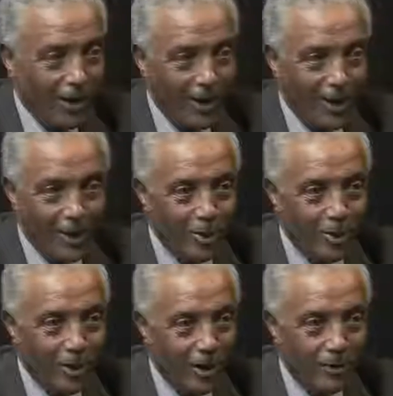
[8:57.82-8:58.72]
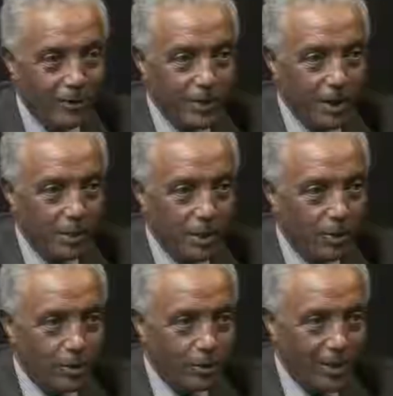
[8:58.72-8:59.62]
I don't know. I haven't come
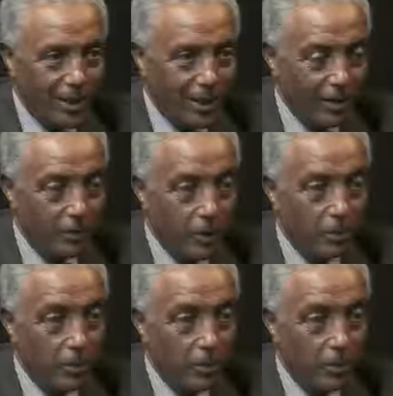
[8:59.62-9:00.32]
across with that kind of people,